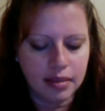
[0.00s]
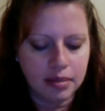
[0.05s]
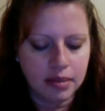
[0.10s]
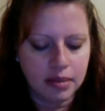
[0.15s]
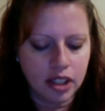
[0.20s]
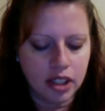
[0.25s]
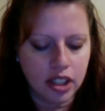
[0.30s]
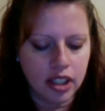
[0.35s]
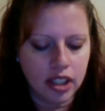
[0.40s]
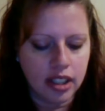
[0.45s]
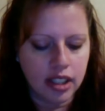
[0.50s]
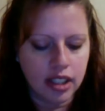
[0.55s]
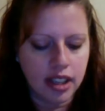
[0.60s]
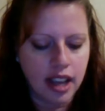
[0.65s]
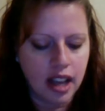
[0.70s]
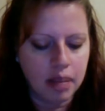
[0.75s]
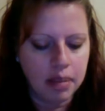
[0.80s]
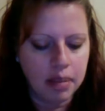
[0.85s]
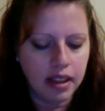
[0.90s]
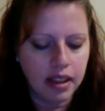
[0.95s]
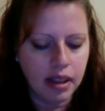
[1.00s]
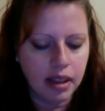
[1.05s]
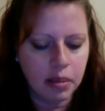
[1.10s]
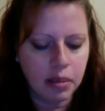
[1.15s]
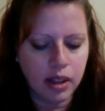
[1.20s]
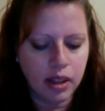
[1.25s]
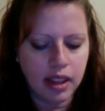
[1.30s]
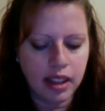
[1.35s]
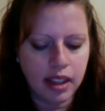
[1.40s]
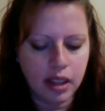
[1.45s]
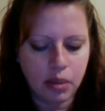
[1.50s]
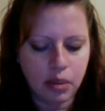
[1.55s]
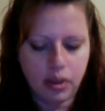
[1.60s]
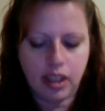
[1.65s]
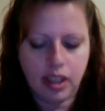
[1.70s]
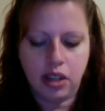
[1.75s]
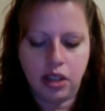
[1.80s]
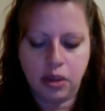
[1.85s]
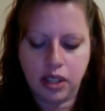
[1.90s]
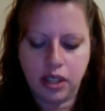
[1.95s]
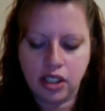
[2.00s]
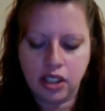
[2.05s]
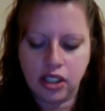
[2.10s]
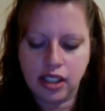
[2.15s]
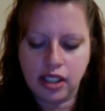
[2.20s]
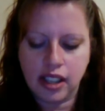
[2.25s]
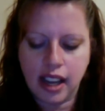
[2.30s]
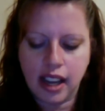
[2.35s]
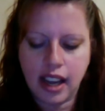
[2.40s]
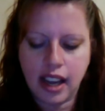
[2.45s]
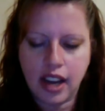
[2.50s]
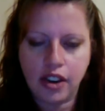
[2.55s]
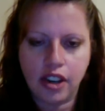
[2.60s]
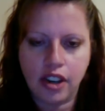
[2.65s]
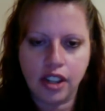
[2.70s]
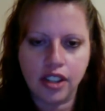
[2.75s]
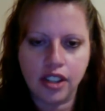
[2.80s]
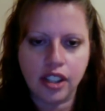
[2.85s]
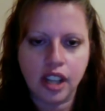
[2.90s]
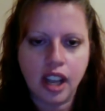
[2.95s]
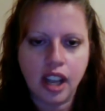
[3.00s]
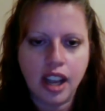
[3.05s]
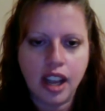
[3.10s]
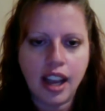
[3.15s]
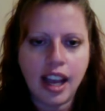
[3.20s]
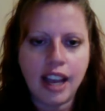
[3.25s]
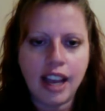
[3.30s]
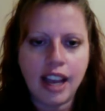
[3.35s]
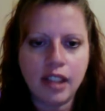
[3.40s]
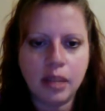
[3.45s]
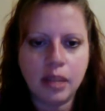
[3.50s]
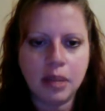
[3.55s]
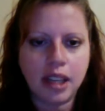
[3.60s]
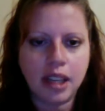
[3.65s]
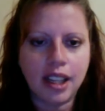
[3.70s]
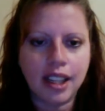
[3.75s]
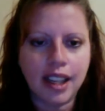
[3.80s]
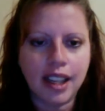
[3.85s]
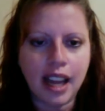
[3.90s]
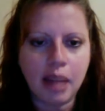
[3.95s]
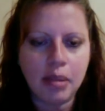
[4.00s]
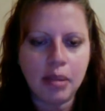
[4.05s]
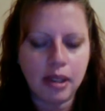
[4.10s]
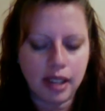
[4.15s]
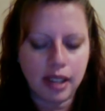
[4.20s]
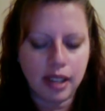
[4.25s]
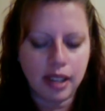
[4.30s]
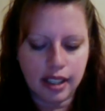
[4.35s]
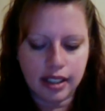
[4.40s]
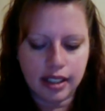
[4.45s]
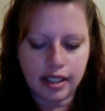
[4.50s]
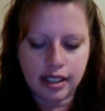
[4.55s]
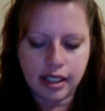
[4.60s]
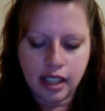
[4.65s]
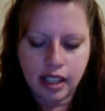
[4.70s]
just helping them with it, with any questions they had, or else having them collaborate